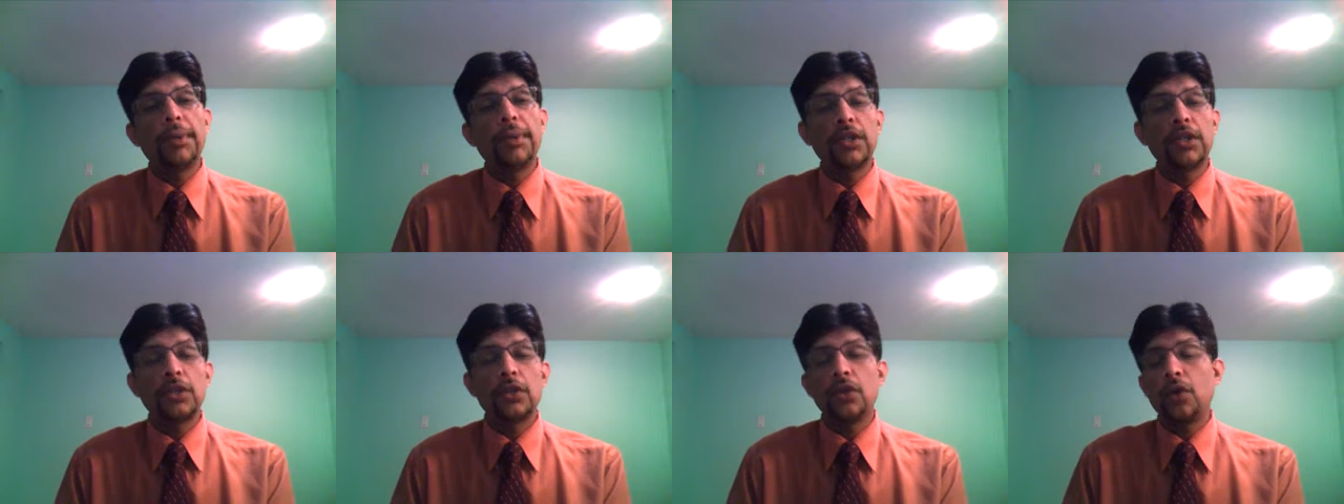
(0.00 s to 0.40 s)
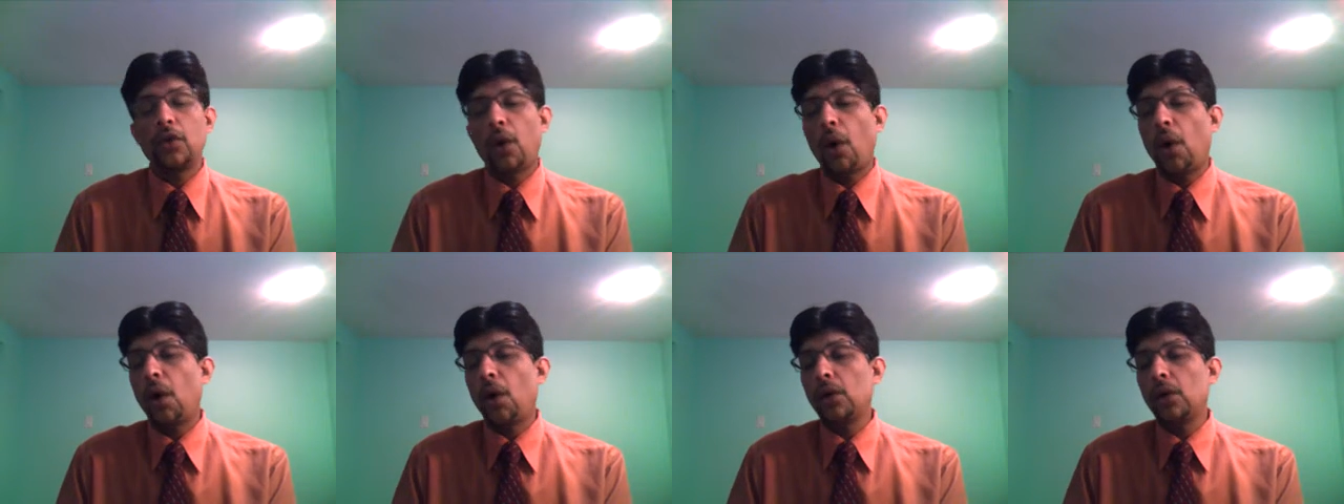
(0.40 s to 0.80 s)
bidding you
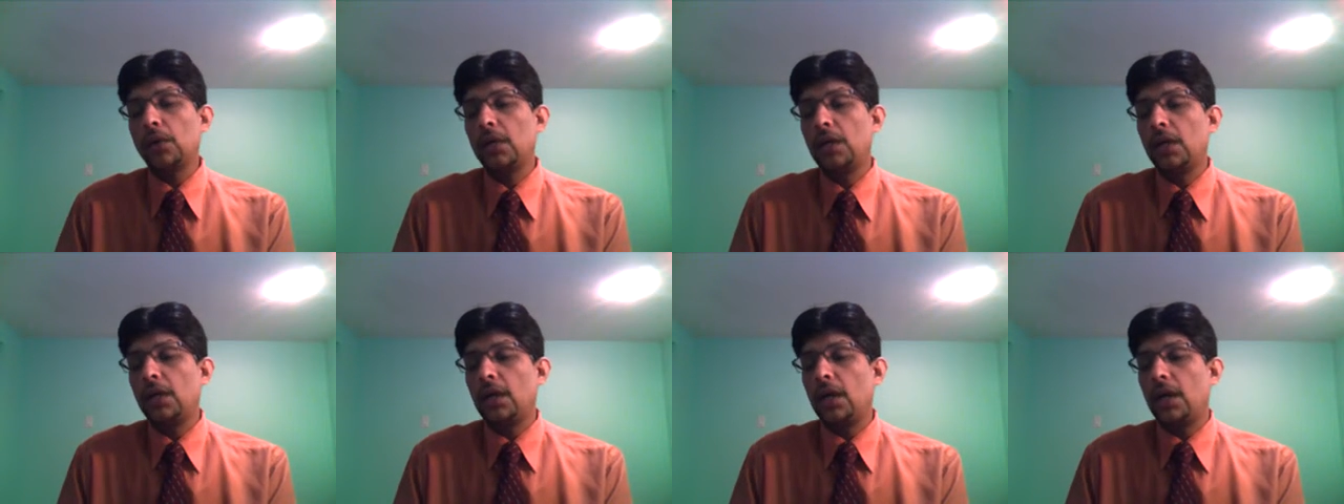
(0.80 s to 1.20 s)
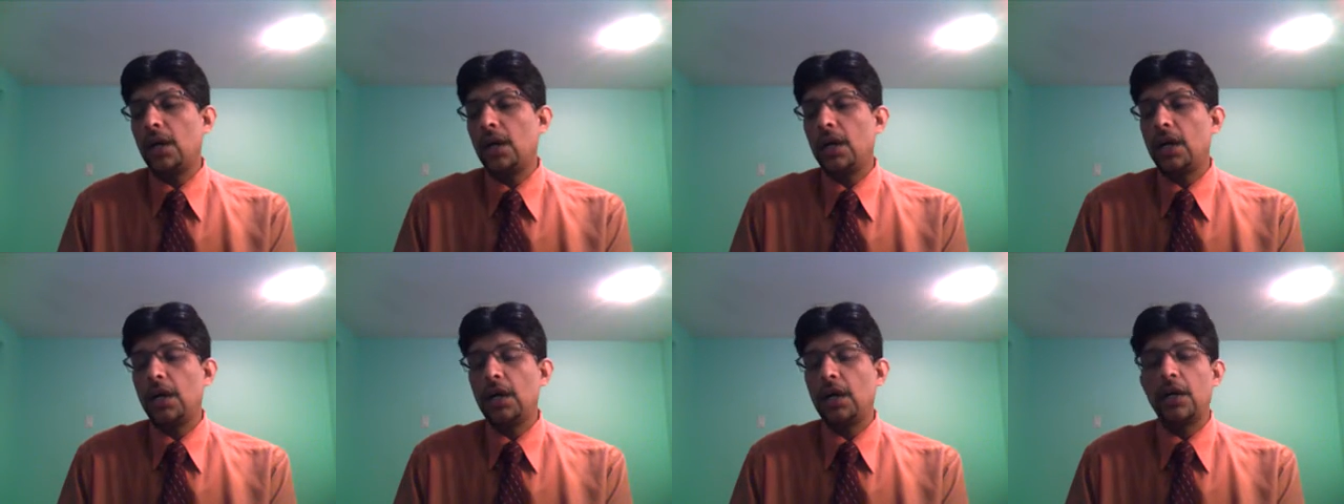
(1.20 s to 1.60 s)
all
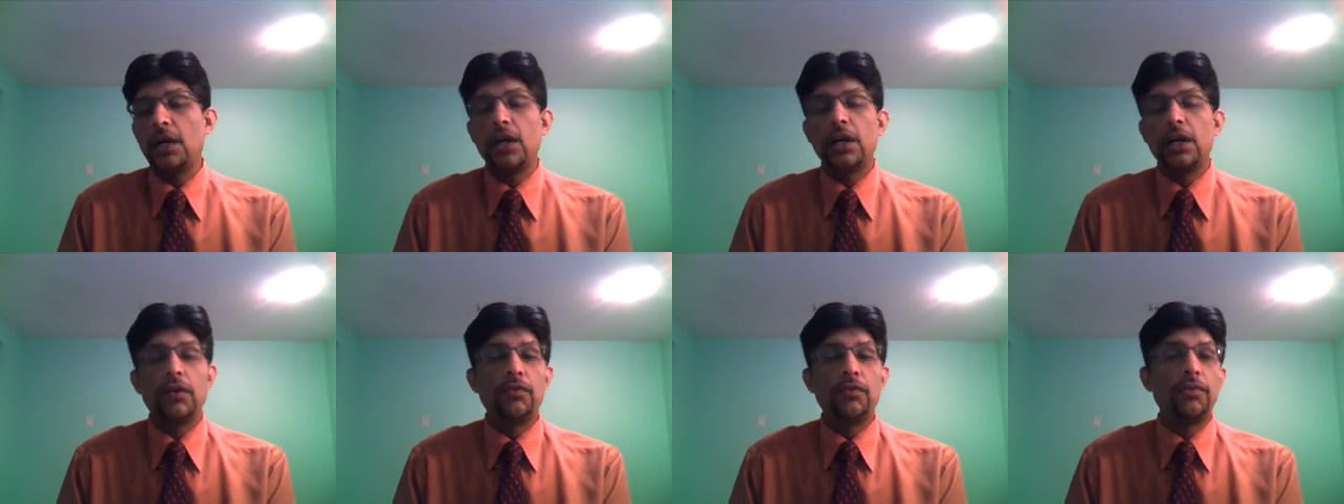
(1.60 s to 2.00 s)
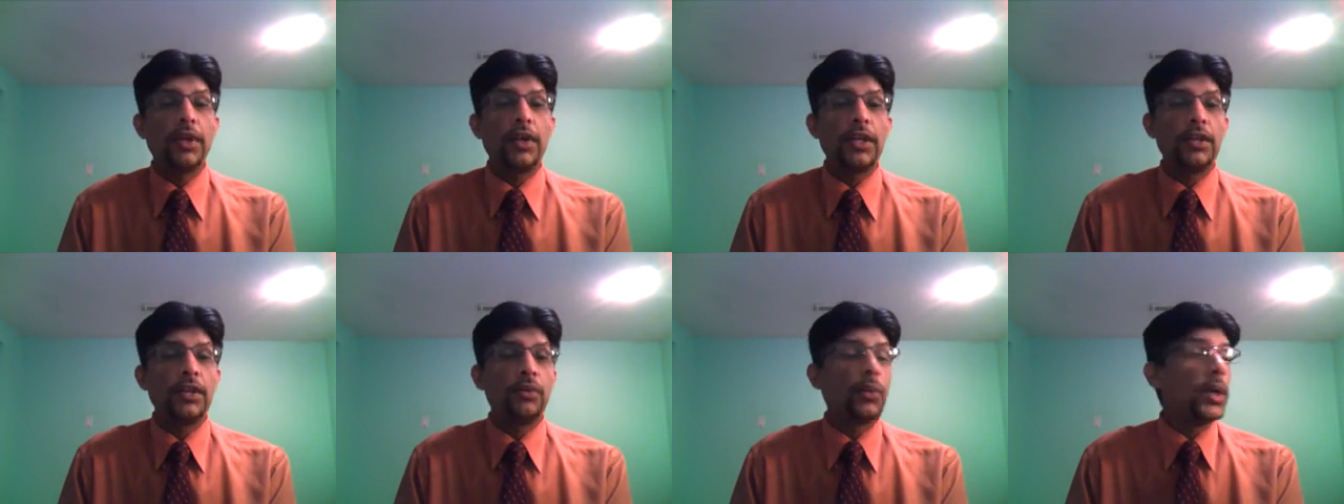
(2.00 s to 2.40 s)
a
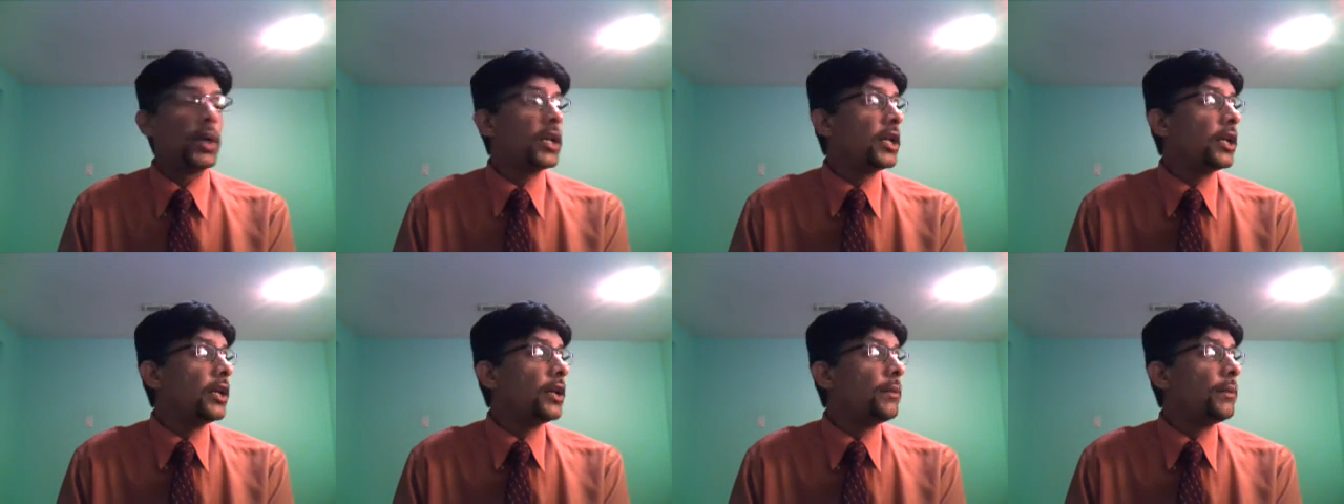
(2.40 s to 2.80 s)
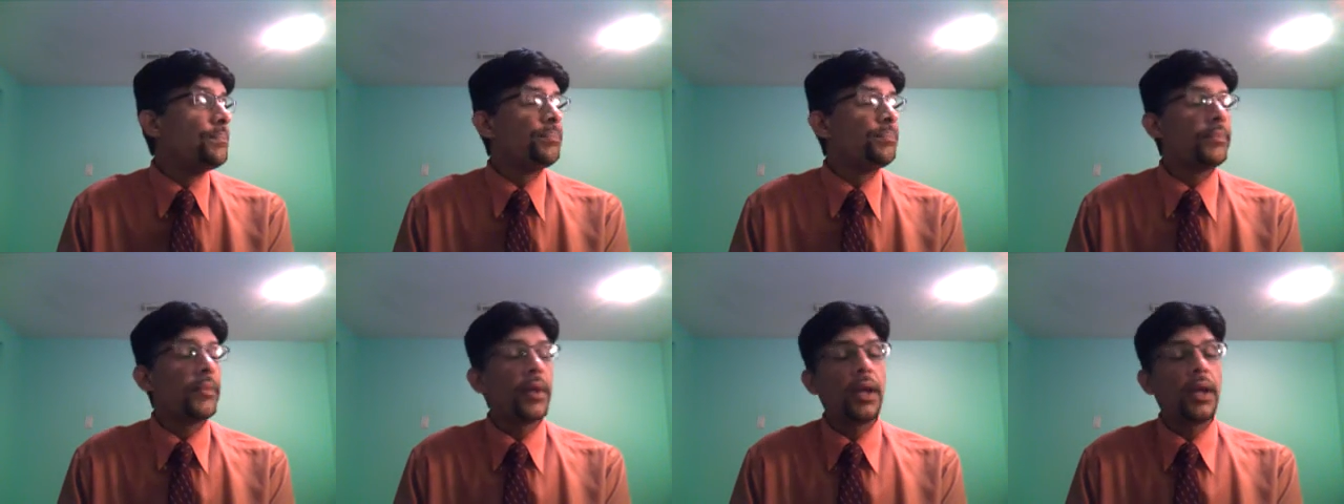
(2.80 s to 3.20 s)
very, very
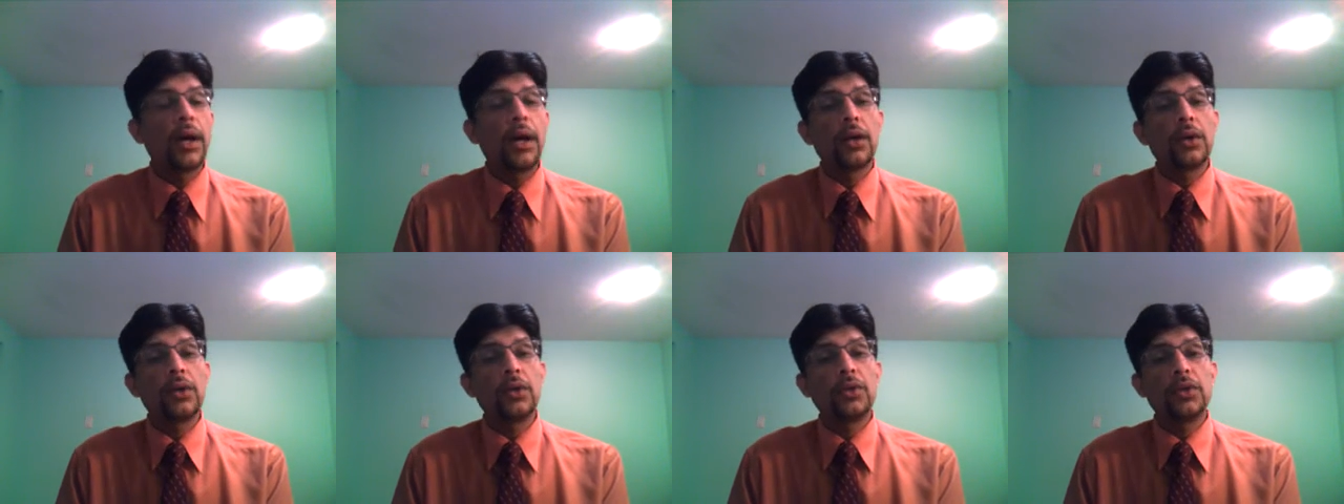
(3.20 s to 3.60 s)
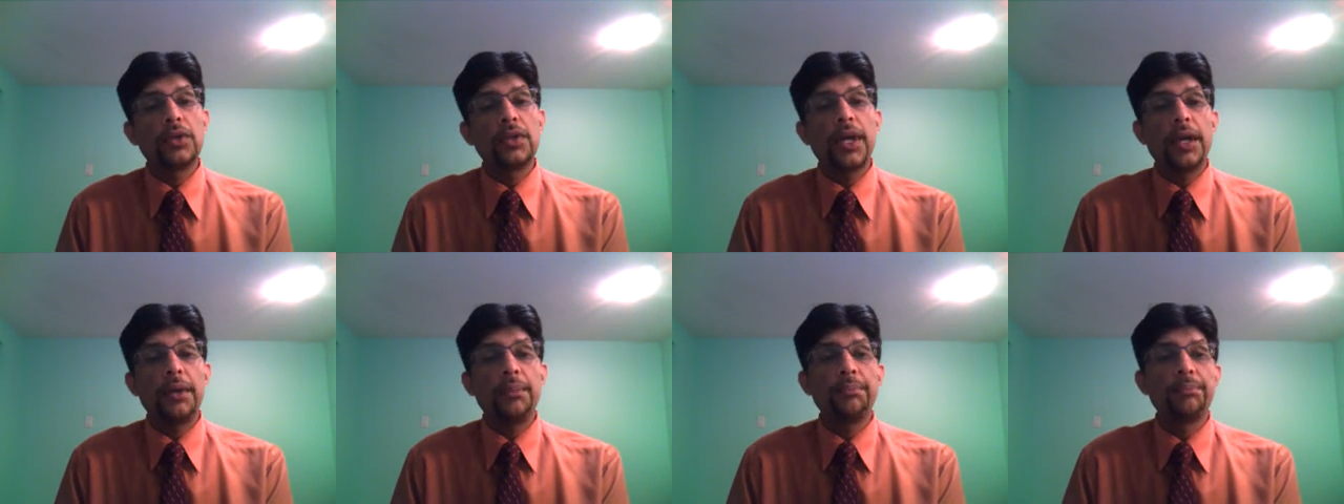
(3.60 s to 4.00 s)
good
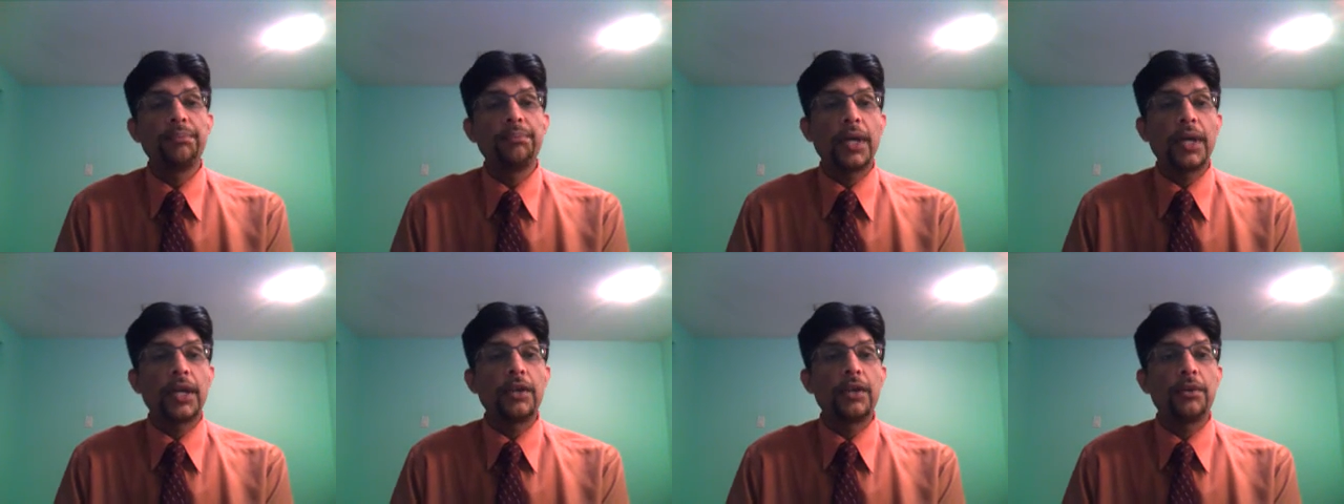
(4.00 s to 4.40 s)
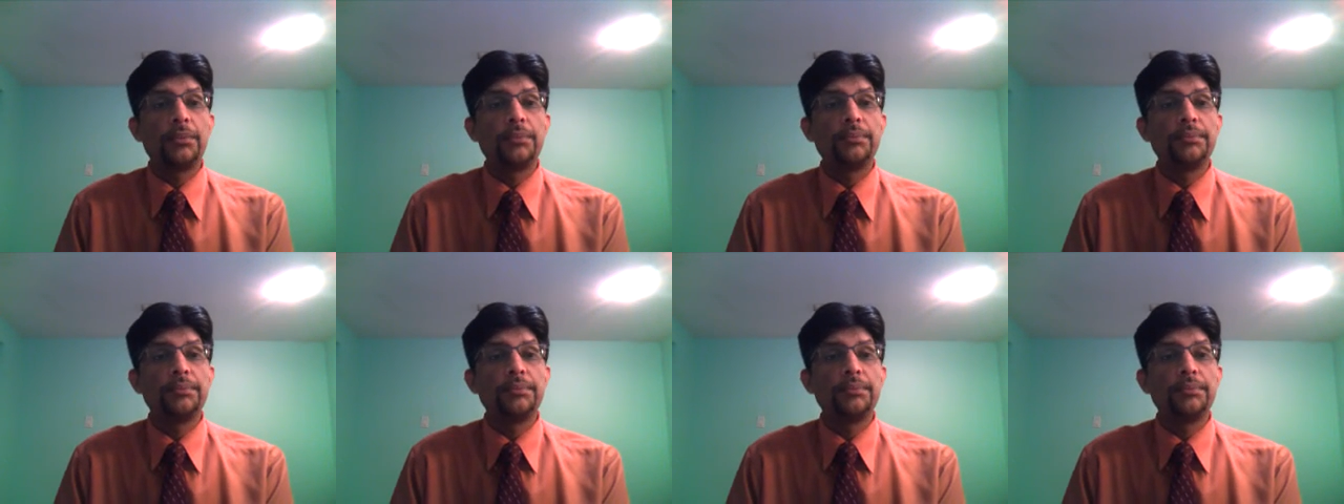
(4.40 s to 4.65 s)
day. Thank you.